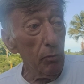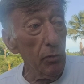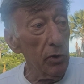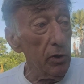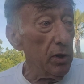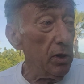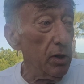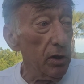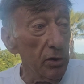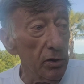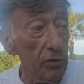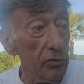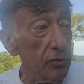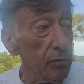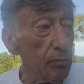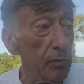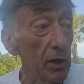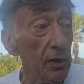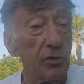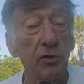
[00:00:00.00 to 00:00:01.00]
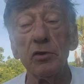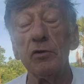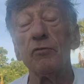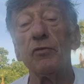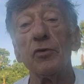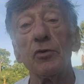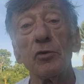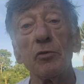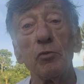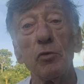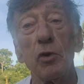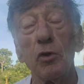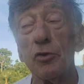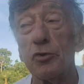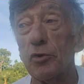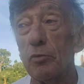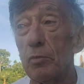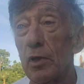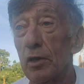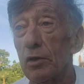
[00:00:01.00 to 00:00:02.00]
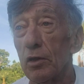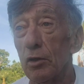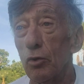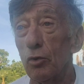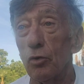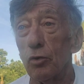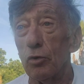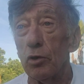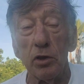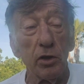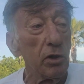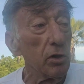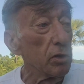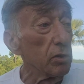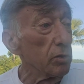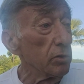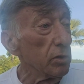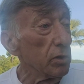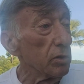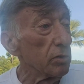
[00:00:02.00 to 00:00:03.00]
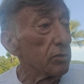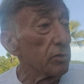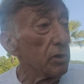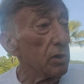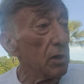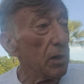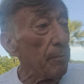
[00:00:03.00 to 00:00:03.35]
But it doesn't matter if he's a waterman locally or not.